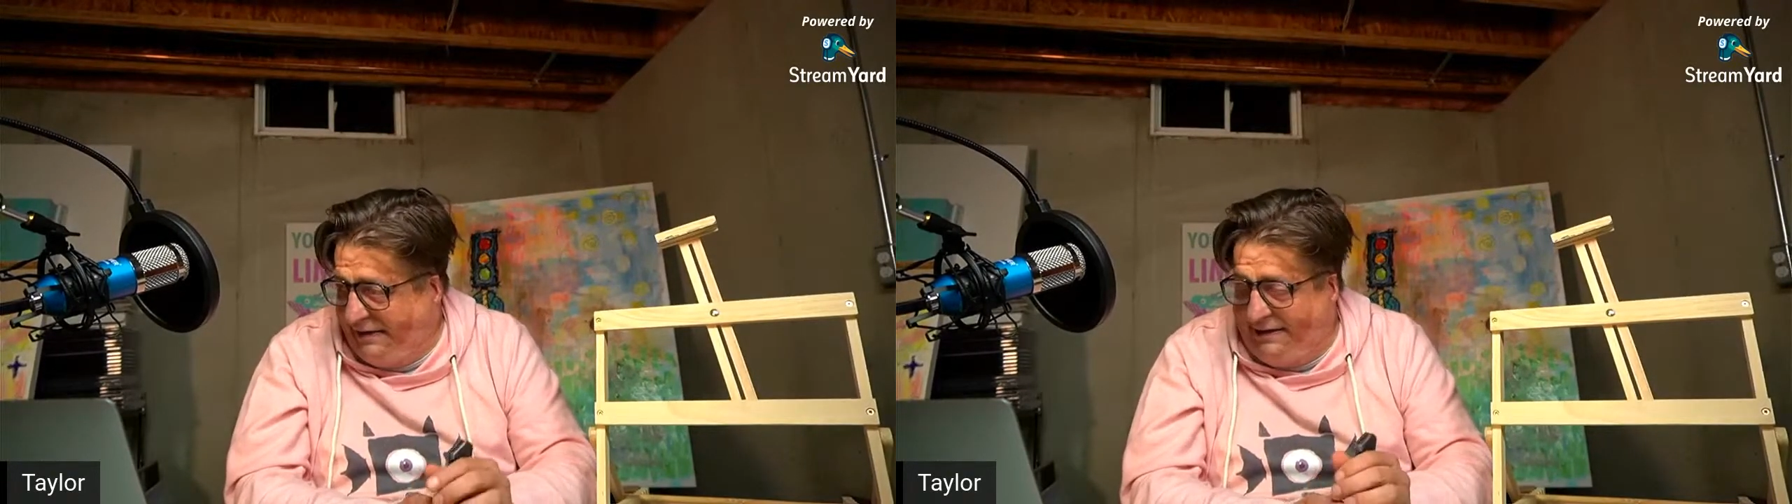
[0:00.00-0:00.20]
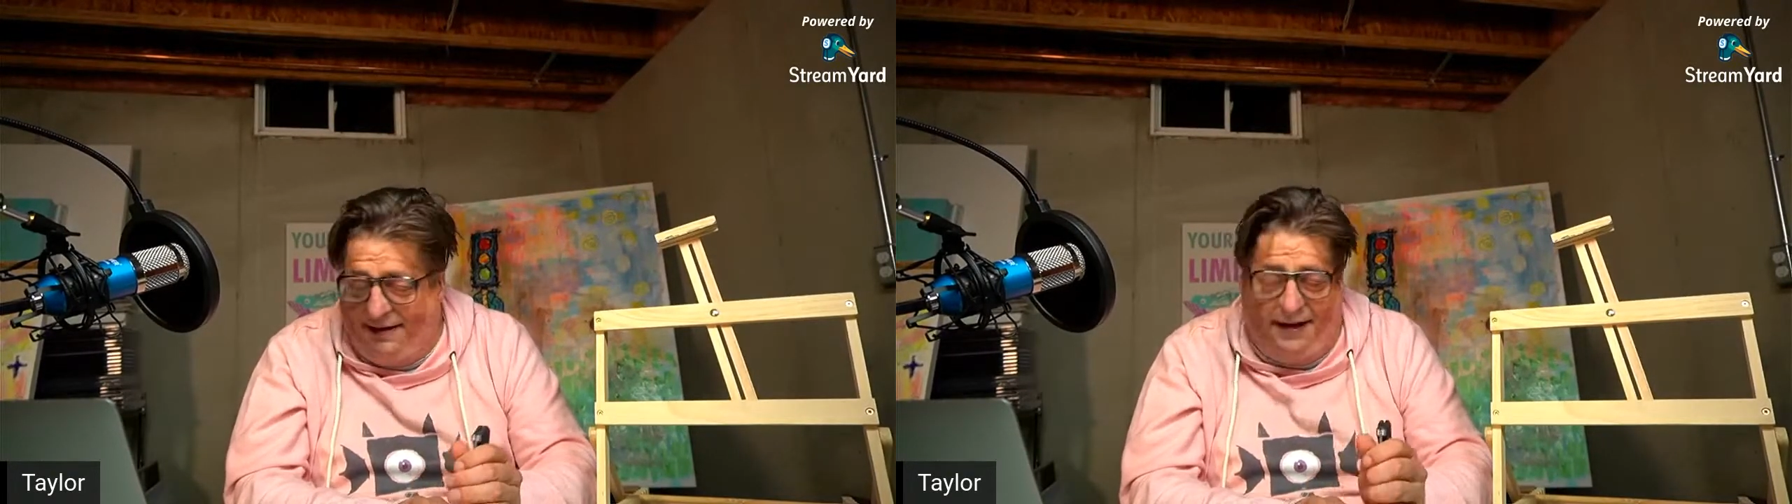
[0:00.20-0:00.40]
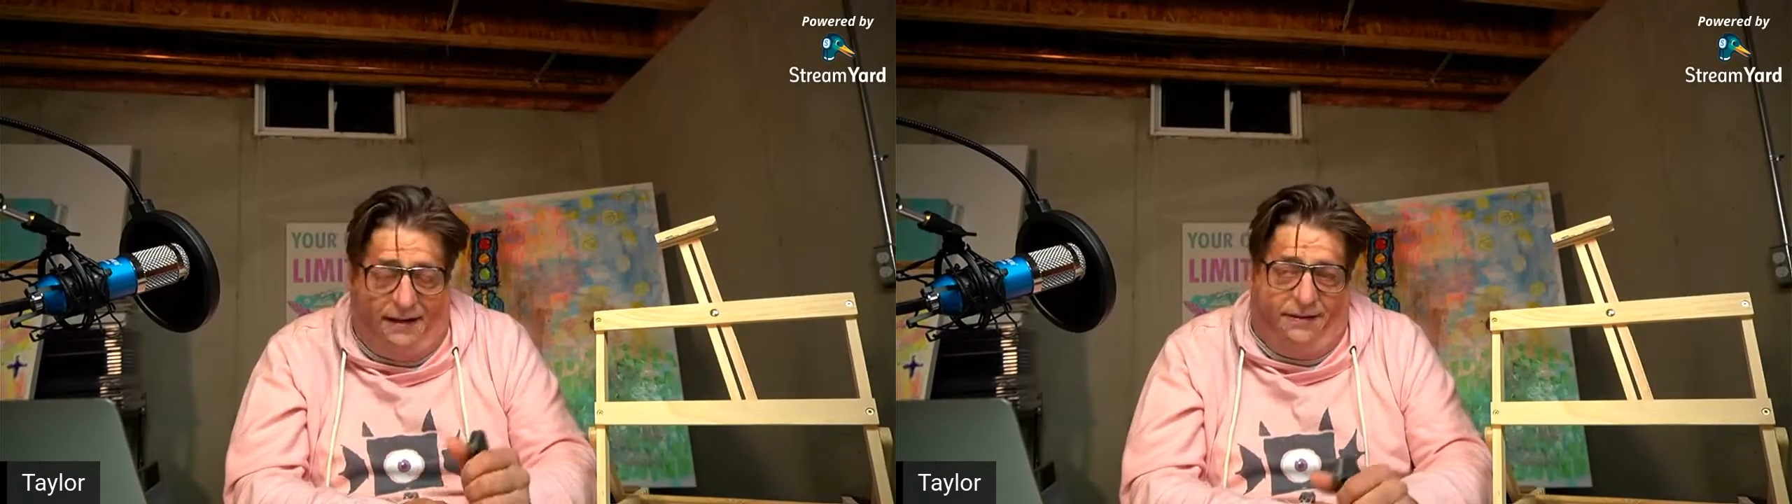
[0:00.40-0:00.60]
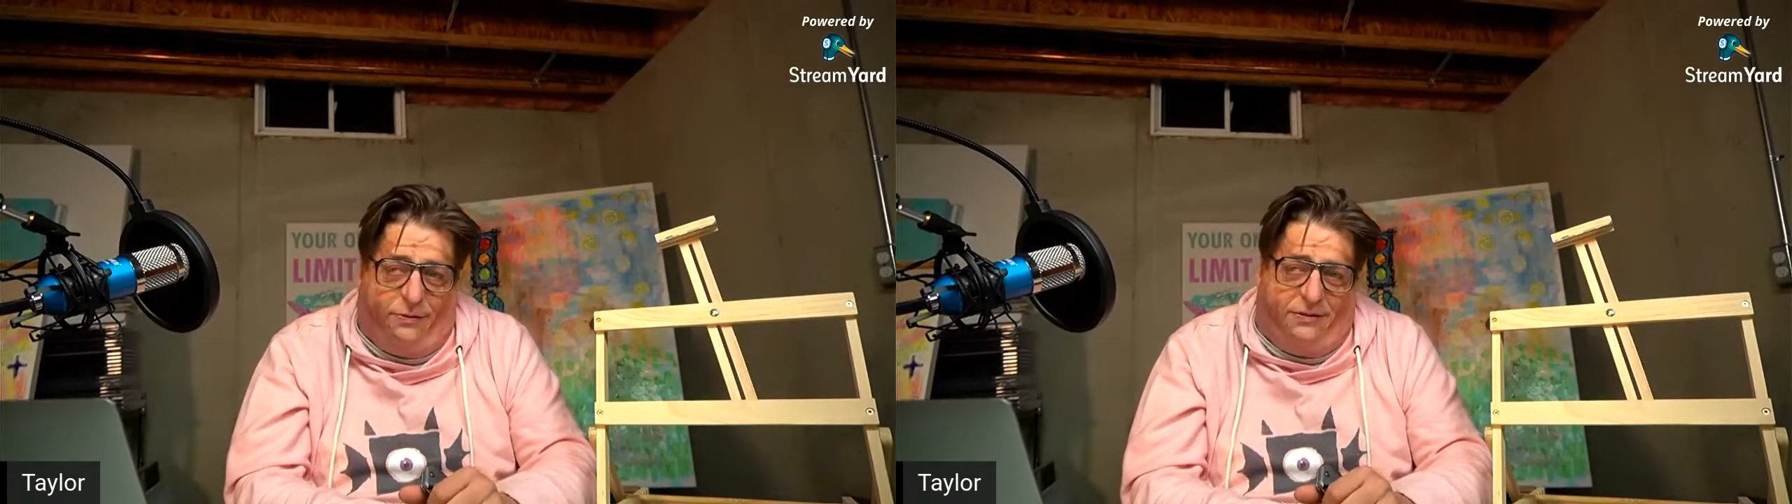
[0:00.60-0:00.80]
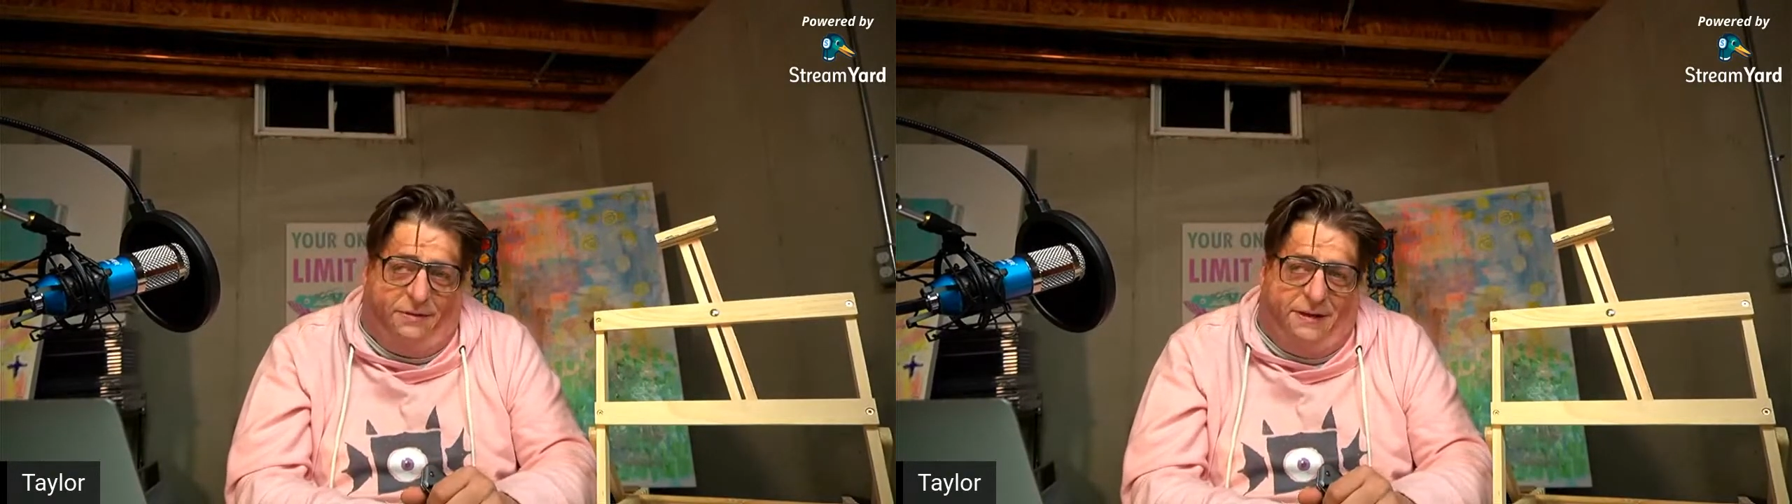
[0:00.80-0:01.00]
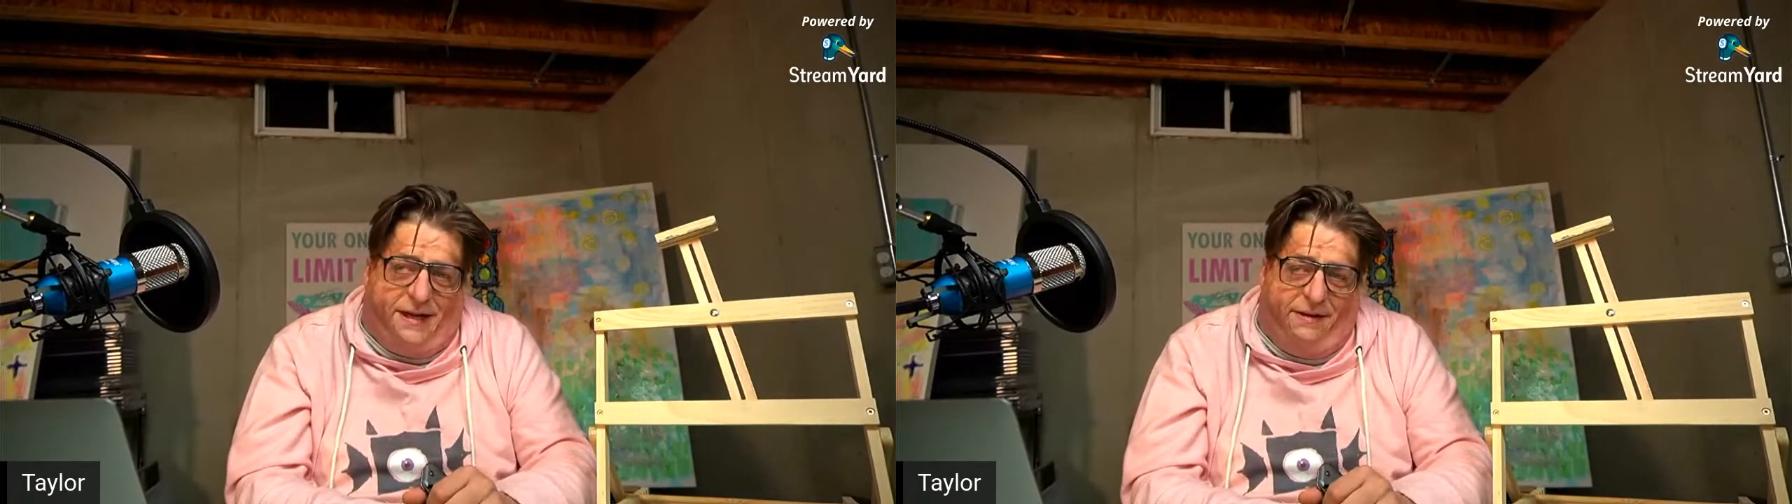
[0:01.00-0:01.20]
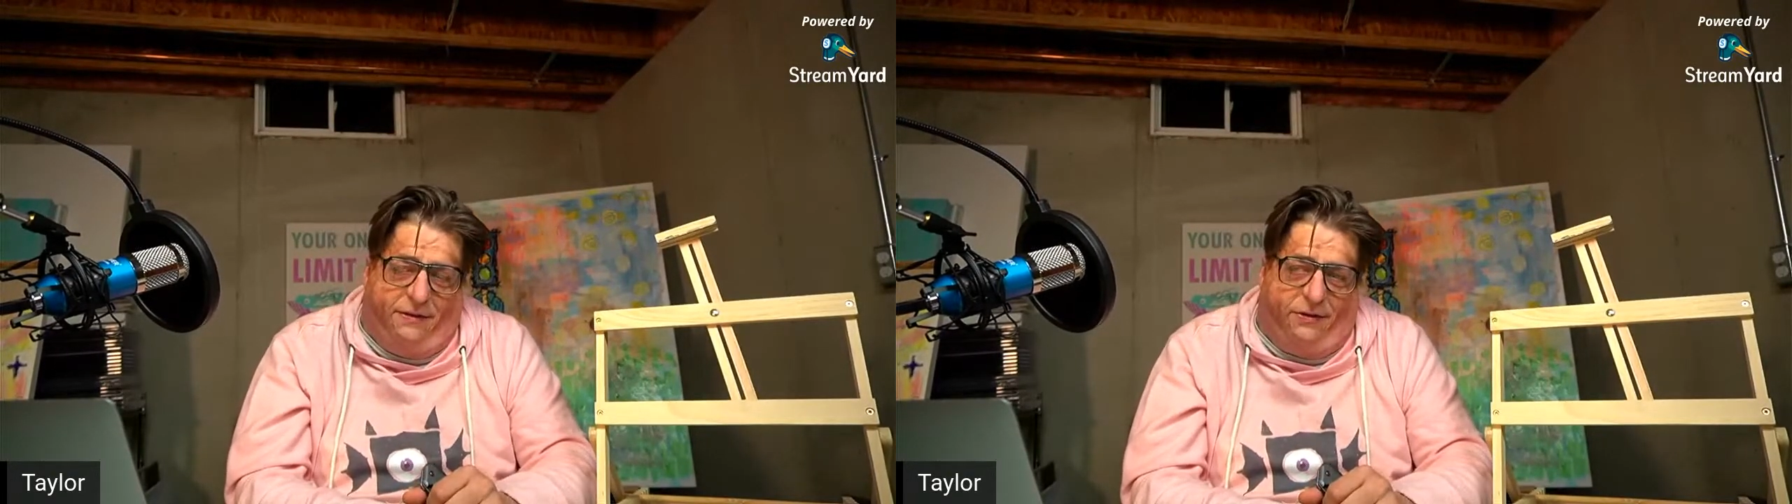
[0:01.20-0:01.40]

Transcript: yeah, this one's gonna be kind of a